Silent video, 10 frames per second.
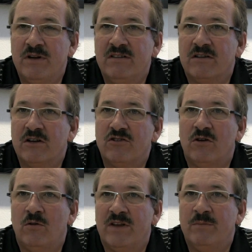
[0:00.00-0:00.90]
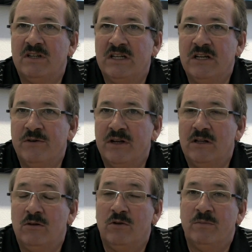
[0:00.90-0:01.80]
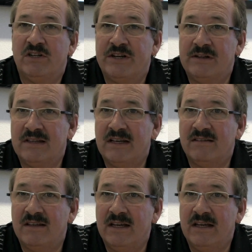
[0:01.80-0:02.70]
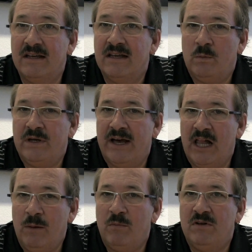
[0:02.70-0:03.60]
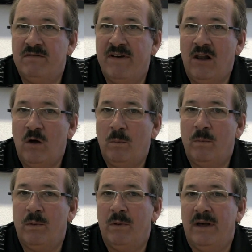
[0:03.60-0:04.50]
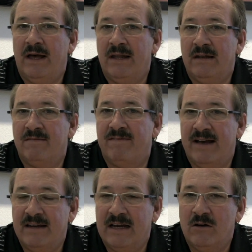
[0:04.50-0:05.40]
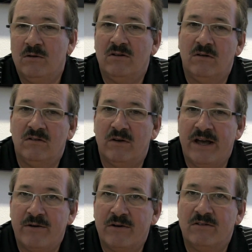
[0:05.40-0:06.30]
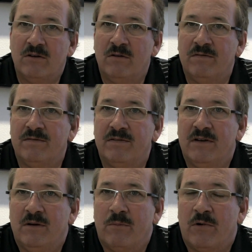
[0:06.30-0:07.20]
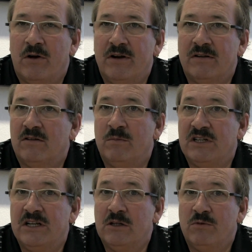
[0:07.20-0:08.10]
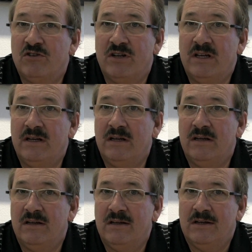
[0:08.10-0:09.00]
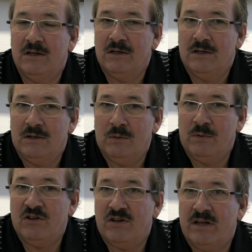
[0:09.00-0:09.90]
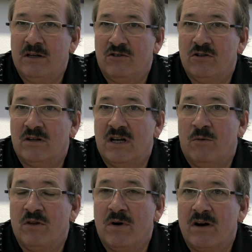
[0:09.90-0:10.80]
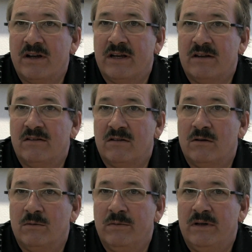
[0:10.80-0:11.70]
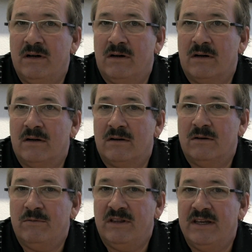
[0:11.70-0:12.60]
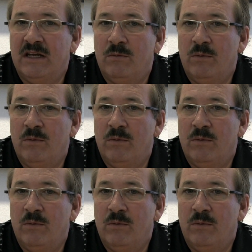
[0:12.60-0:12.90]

research on their material, doing material testing. We help develop and find out also errors of products, of materials which they should come on the market. So we think